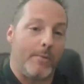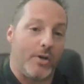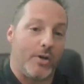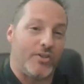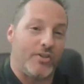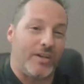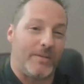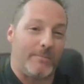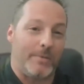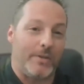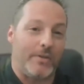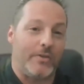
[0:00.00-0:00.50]

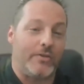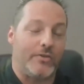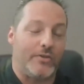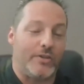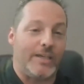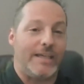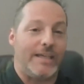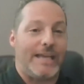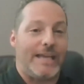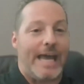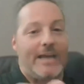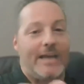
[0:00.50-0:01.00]
merchant Biller
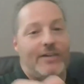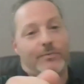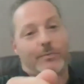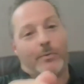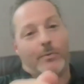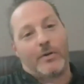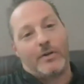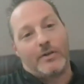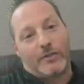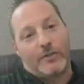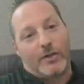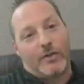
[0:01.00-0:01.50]
Genie
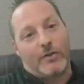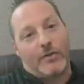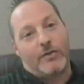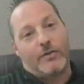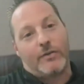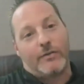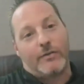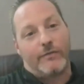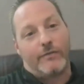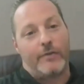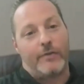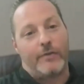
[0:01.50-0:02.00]
dashboard and
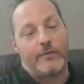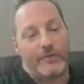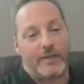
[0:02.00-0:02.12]
turning your